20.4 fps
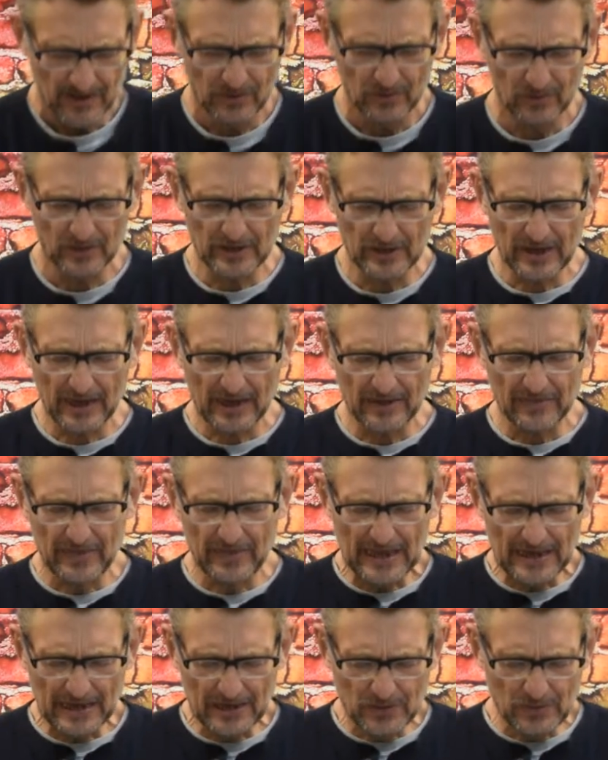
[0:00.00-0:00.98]
Lord God,
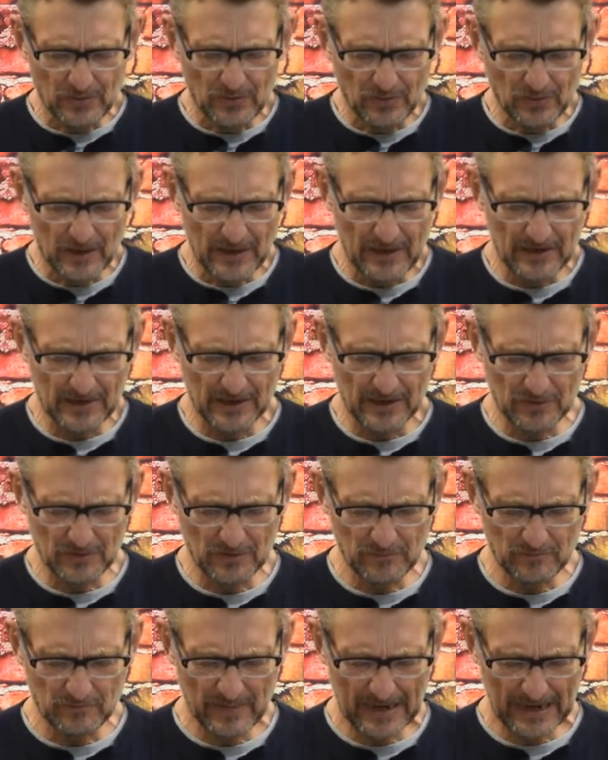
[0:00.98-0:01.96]
thank you that
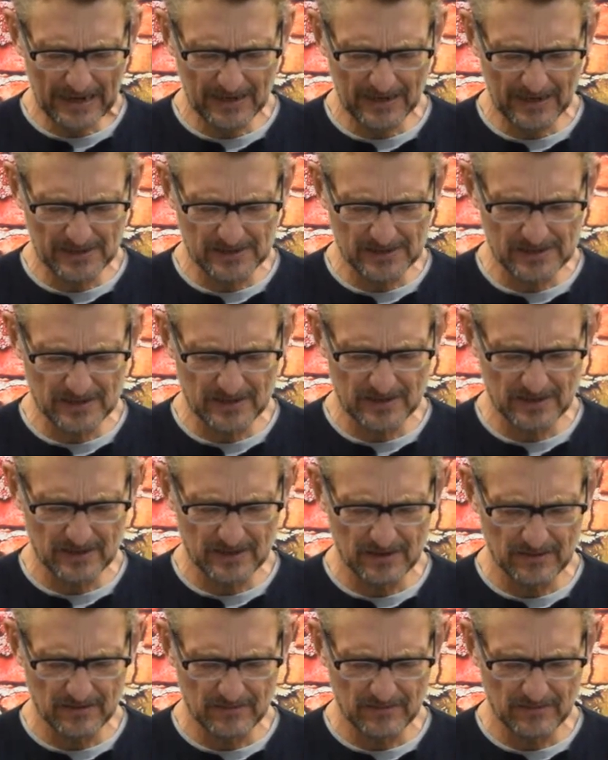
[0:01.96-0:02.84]
you made us